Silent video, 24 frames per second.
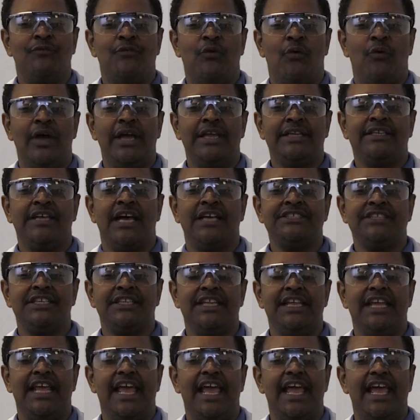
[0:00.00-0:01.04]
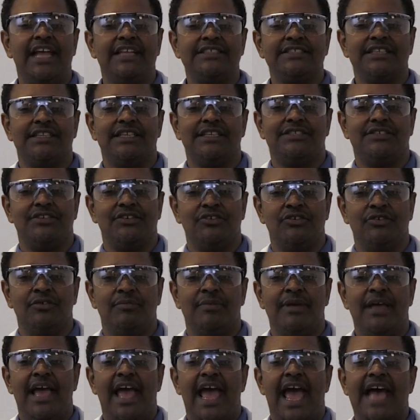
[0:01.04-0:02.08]
avoid touching the ends of the
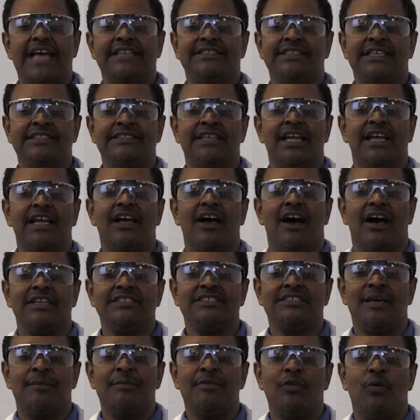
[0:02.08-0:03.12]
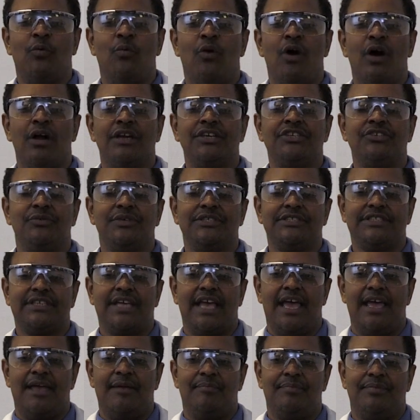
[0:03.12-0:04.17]
tube, as this can cause some of the water to
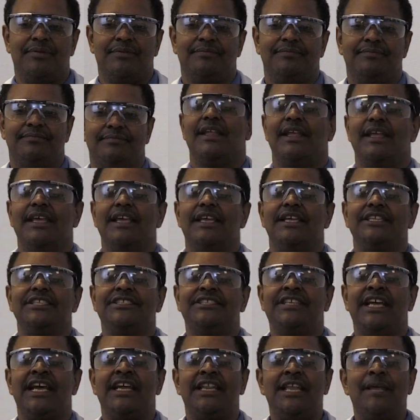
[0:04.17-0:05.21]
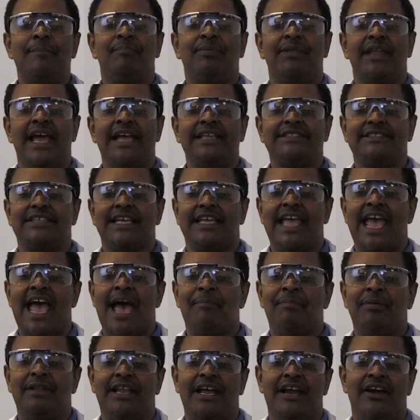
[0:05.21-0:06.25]
escape. Gently place the
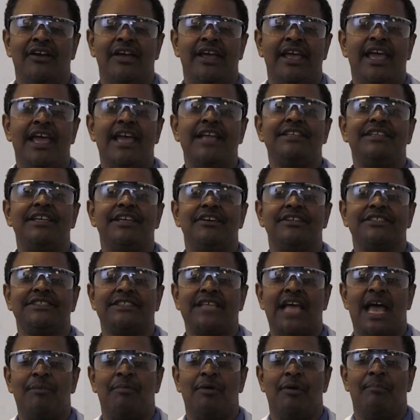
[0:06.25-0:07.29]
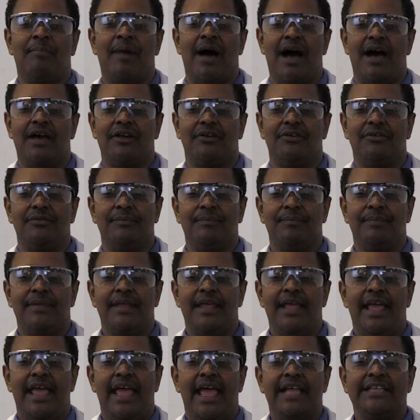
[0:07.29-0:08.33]
capillary into your sample bottle.
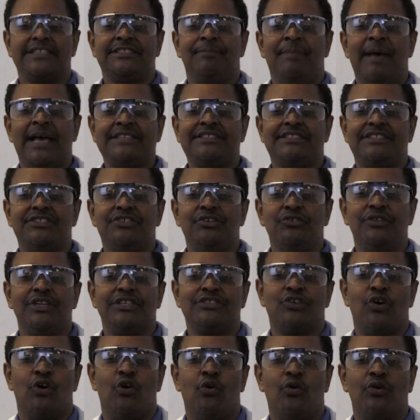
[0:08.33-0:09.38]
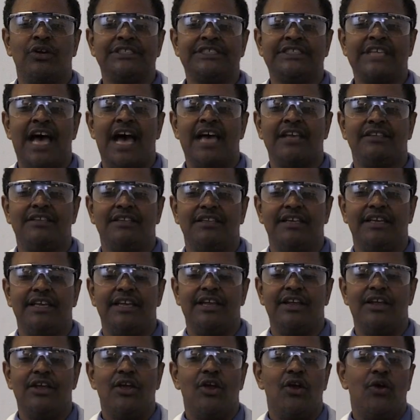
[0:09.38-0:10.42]
It's best to do this horizontally